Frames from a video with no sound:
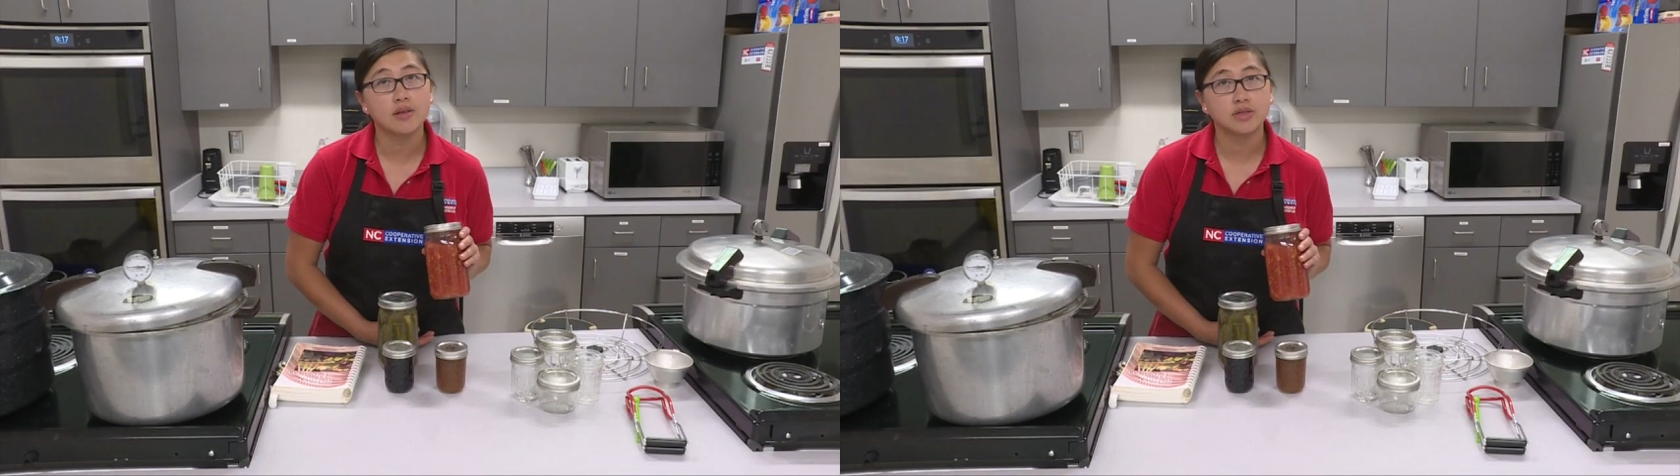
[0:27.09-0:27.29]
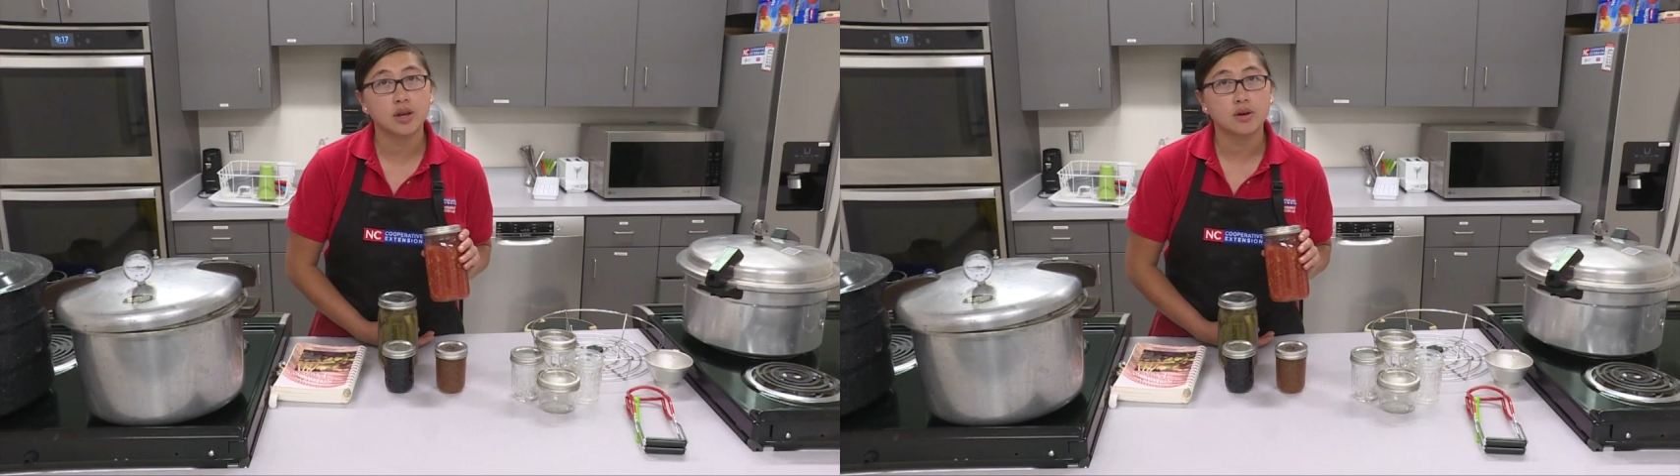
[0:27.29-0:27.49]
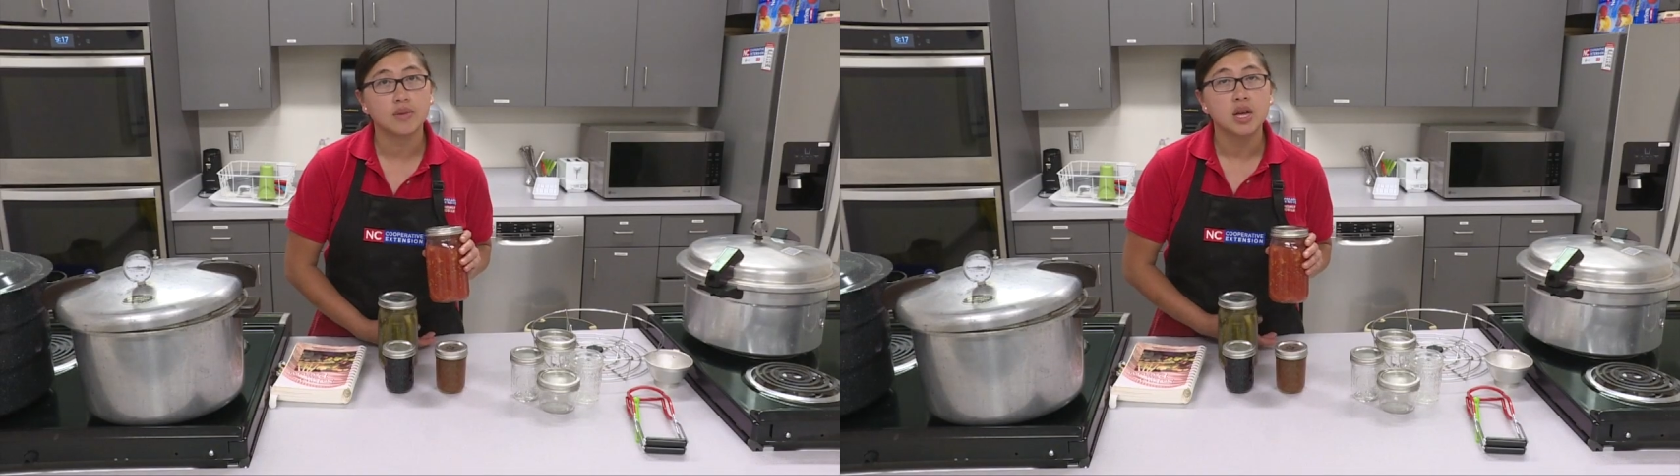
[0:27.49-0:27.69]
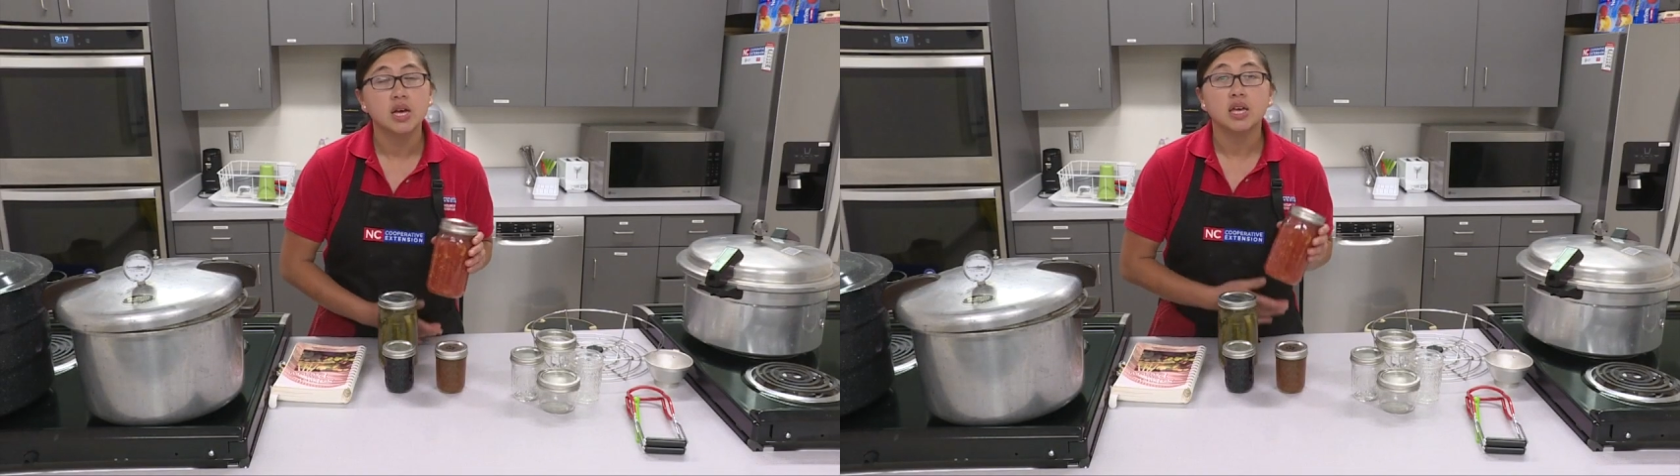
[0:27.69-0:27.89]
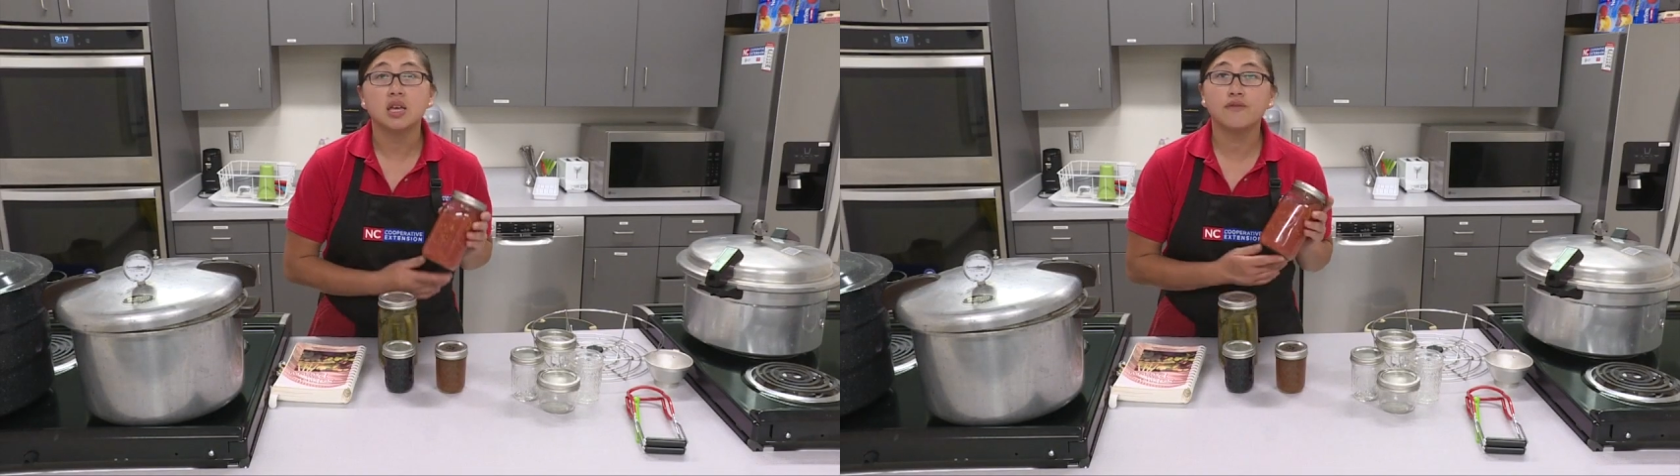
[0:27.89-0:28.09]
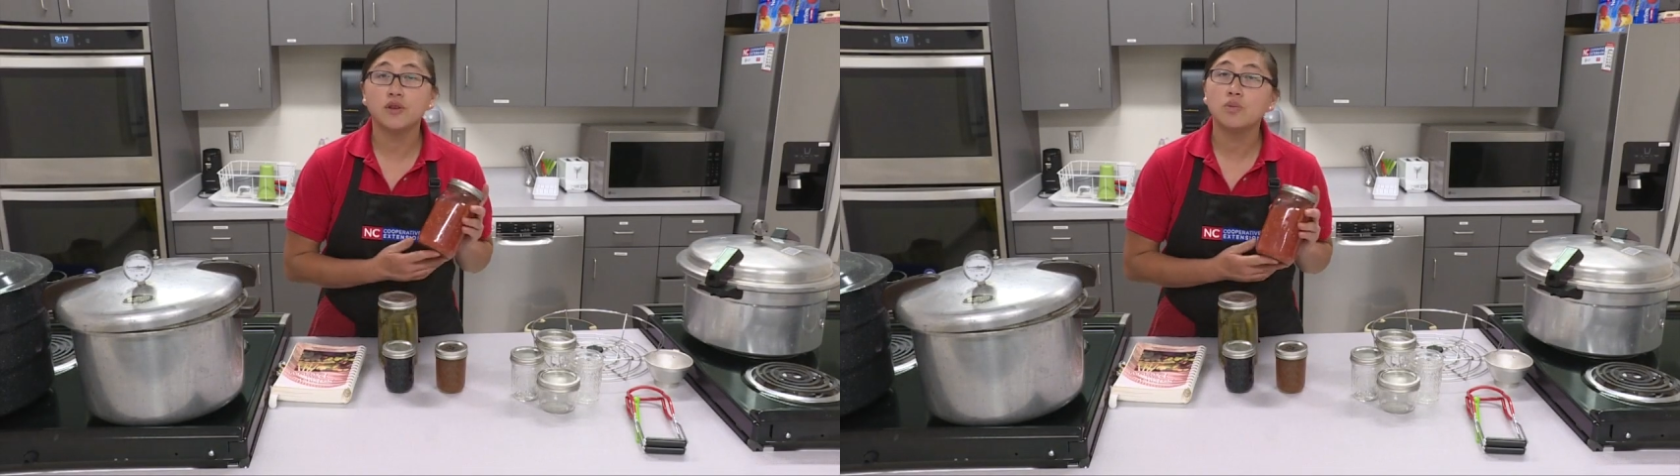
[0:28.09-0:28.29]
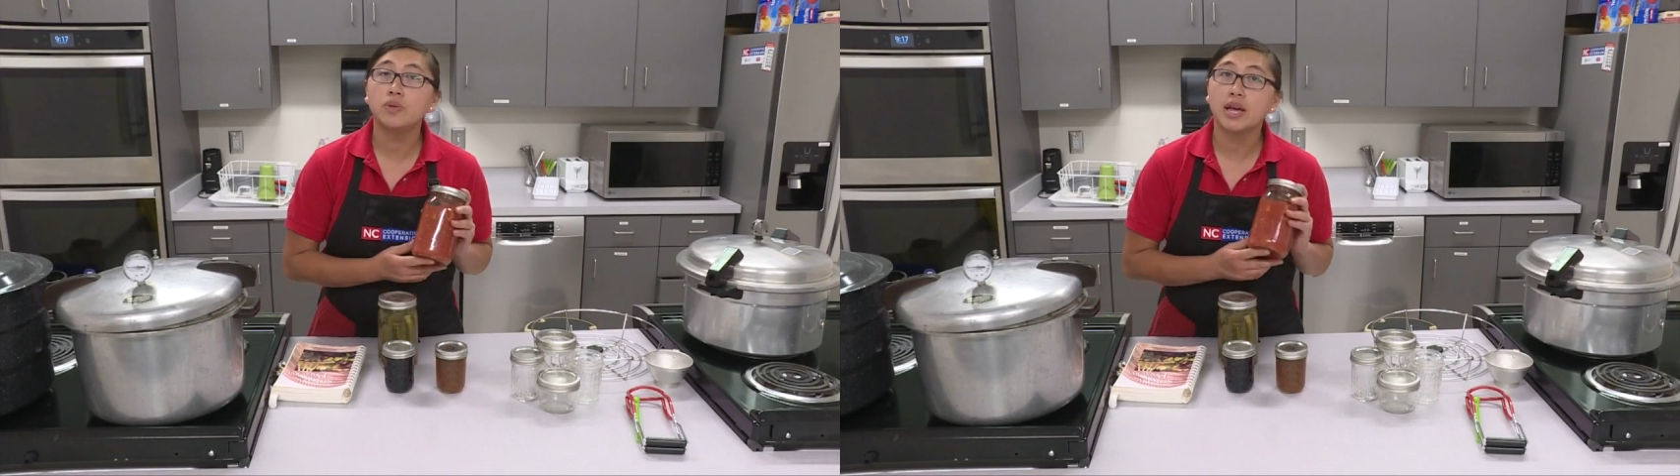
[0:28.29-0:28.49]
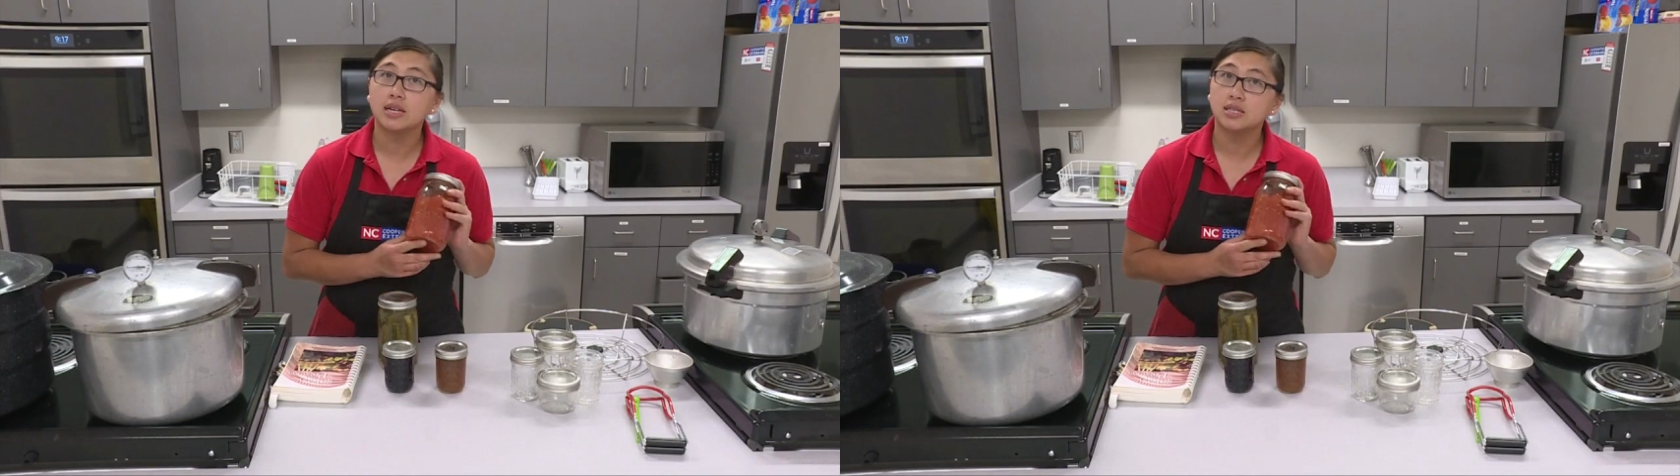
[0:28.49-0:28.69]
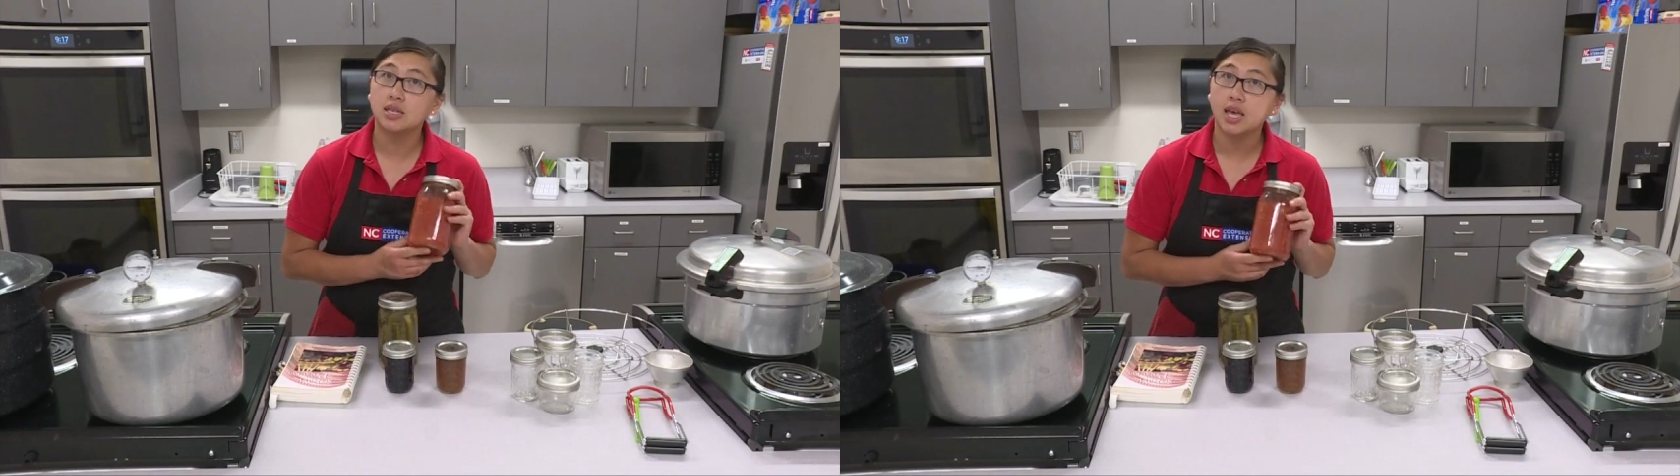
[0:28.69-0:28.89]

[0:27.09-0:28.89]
preservation methods for your fruits and